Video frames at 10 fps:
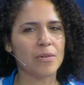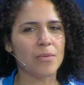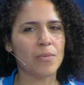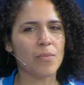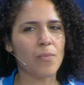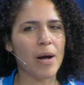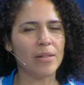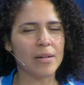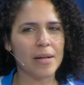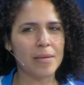
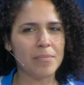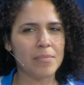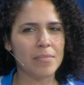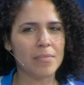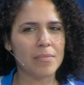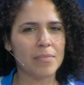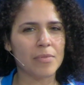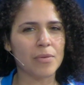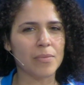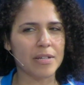welcome
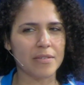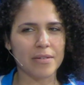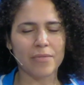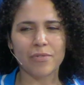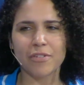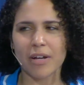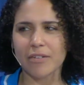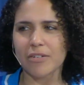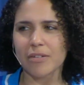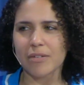the risk of
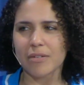rejection.